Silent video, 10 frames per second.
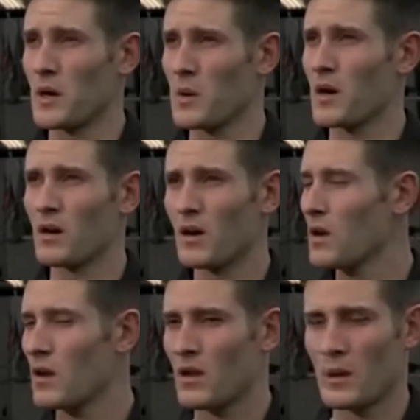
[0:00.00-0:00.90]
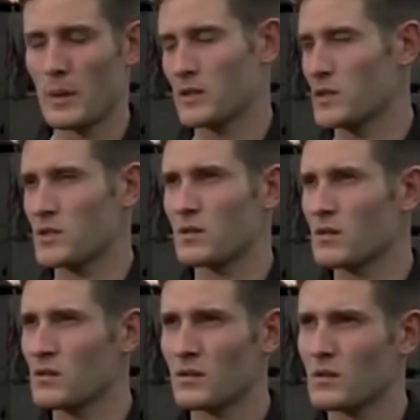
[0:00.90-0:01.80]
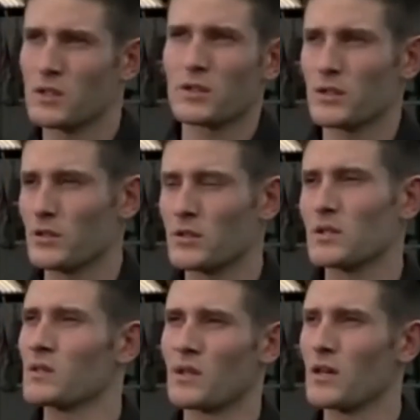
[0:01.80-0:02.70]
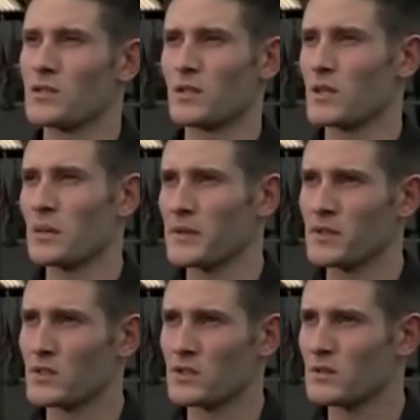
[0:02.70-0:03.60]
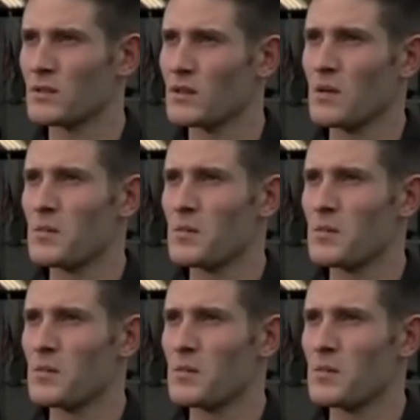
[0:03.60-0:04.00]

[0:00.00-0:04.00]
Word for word: This was so... I mean, this was our shop in, that we had in, in, in New York.